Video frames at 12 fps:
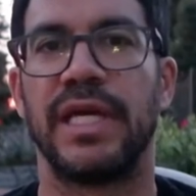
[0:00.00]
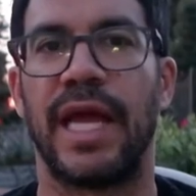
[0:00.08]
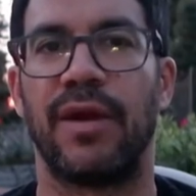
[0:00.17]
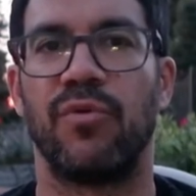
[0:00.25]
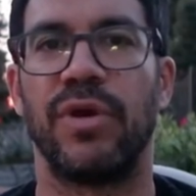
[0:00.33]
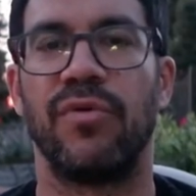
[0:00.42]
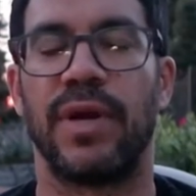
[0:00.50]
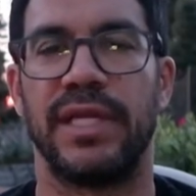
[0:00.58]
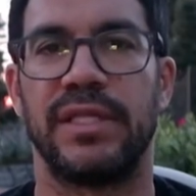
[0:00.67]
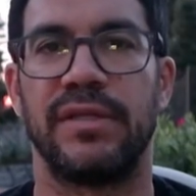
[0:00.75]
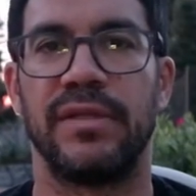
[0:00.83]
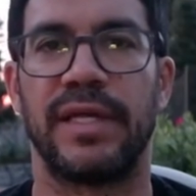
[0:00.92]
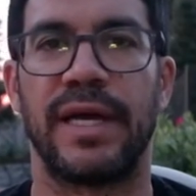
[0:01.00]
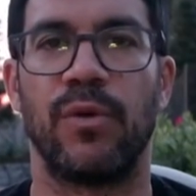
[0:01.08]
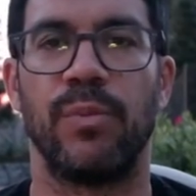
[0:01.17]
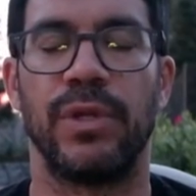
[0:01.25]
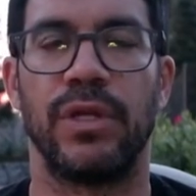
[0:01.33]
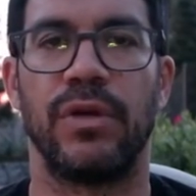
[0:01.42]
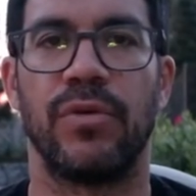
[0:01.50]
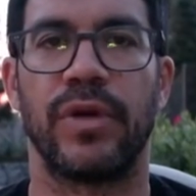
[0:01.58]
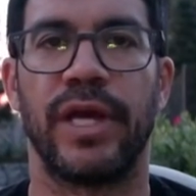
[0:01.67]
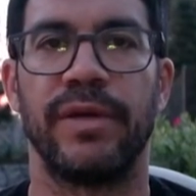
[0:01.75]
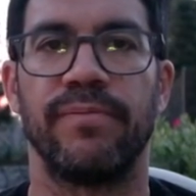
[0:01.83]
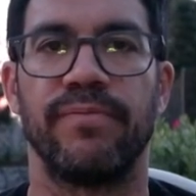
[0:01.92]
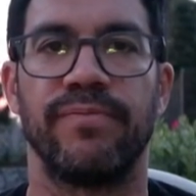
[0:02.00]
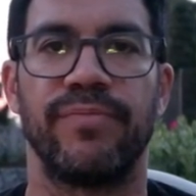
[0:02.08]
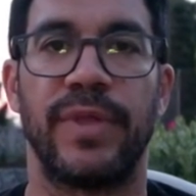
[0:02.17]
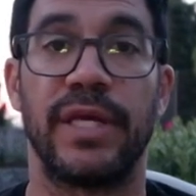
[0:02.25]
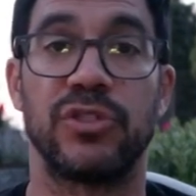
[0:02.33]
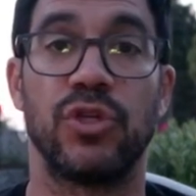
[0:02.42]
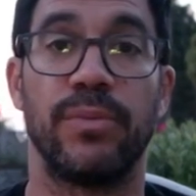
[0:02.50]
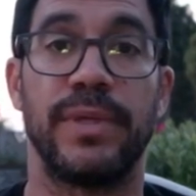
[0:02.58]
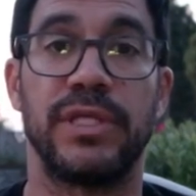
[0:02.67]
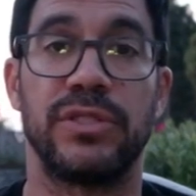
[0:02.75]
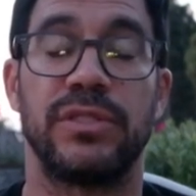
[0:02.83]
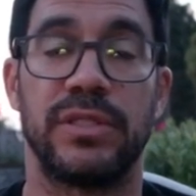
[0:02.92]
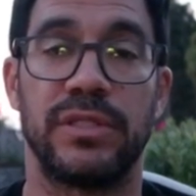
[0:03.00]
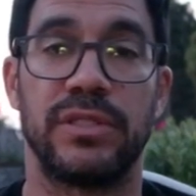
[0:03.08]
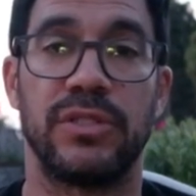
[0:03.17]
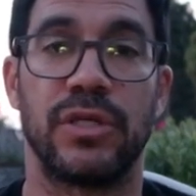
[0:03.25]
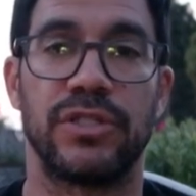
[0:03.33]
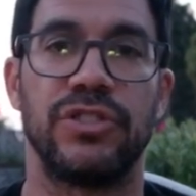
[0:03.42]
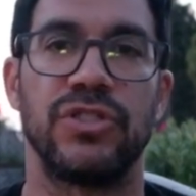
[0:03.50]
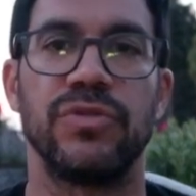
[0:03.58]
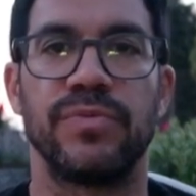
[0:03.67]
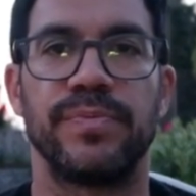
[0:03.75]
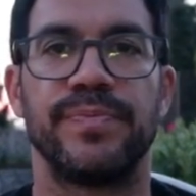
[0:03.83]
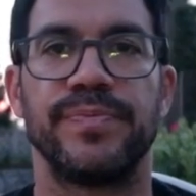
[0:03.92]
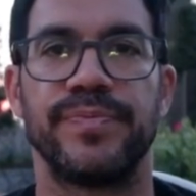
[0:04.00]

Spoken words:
and rewrite out below. Okay, thanks so much, and talk to you soon.